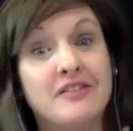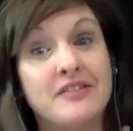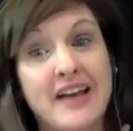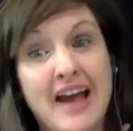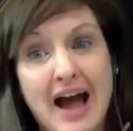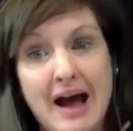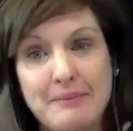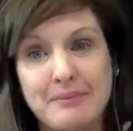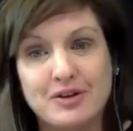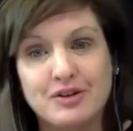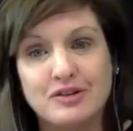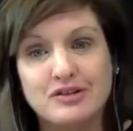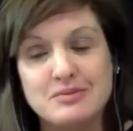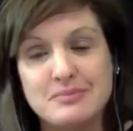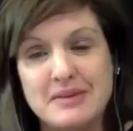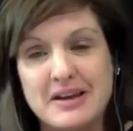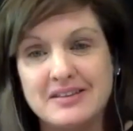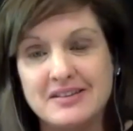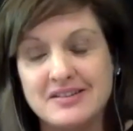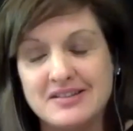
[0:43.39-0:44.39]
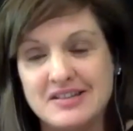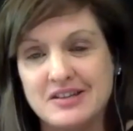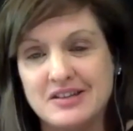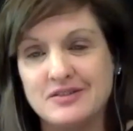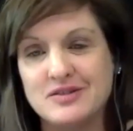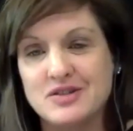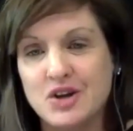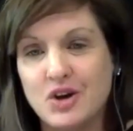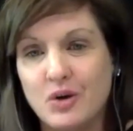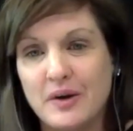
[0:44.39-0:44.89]
capital to make the deals
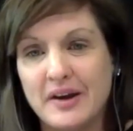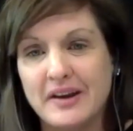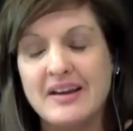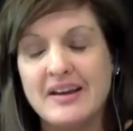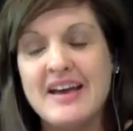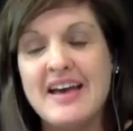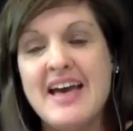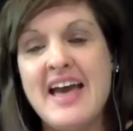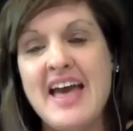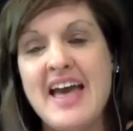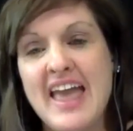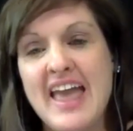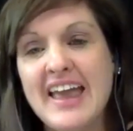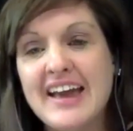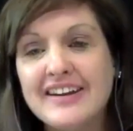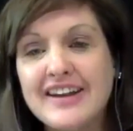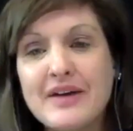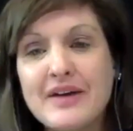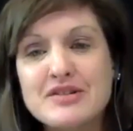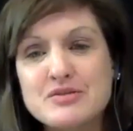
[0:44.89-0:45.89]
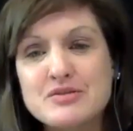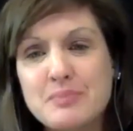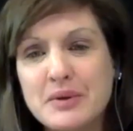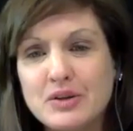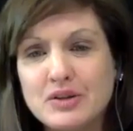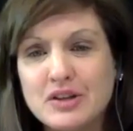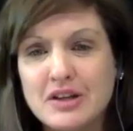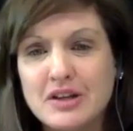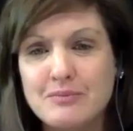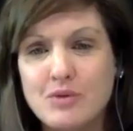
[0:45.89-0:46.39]
going. And I was
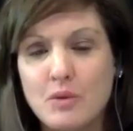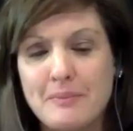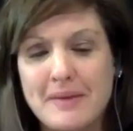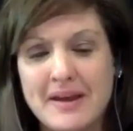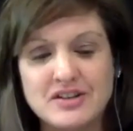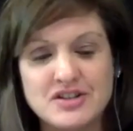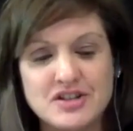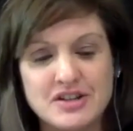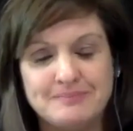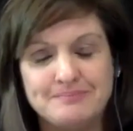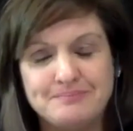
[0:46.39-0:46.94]
building momentum.